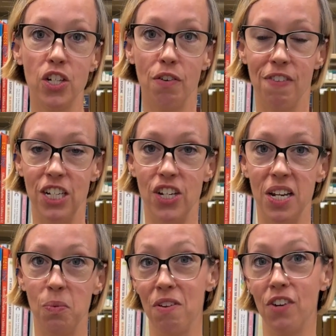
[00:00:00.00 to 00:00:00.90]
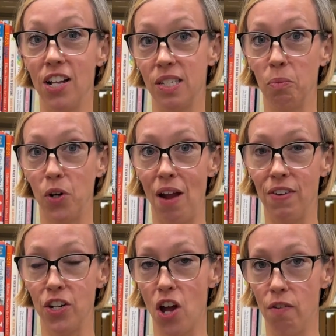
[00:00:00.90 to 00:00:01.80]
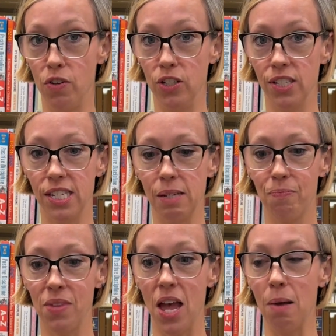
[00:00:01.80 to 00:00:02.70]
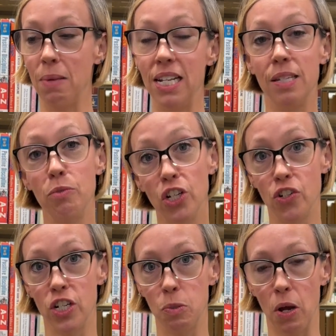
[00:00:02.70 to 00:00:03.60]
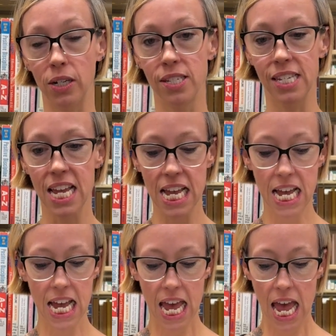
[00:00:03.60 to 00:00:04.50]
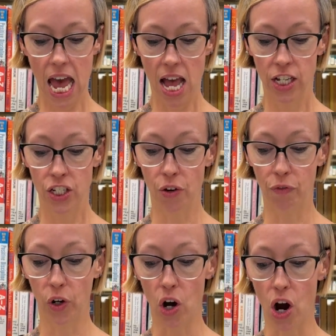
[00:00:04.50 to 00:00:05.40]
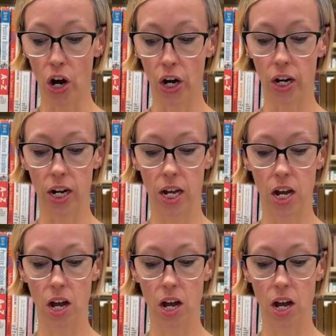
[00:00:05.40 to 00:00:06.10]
adult fiction. We've got some graphic novels and some children's books. So for our